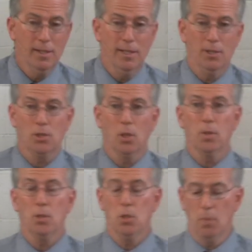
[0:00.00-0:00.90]
is so
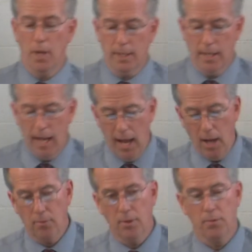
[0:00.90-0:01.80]
that you might
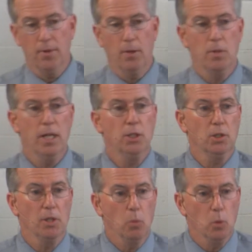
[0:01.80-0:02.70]
have a
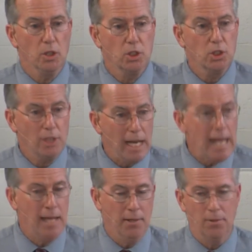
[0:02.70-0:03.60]
foundation that would
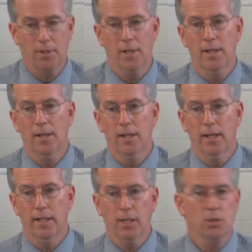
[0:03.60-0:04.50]
stand
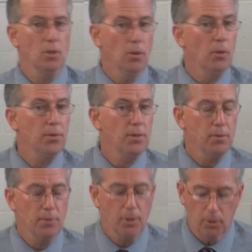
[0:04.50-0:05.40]
against all the
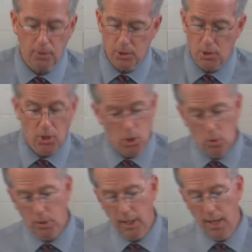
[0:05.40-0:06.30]
difficulties that
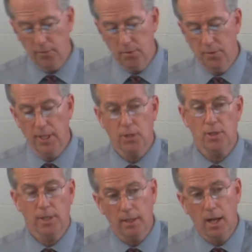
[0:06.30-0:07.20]
you will have to
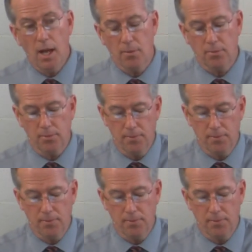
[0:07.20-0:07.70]
face in life.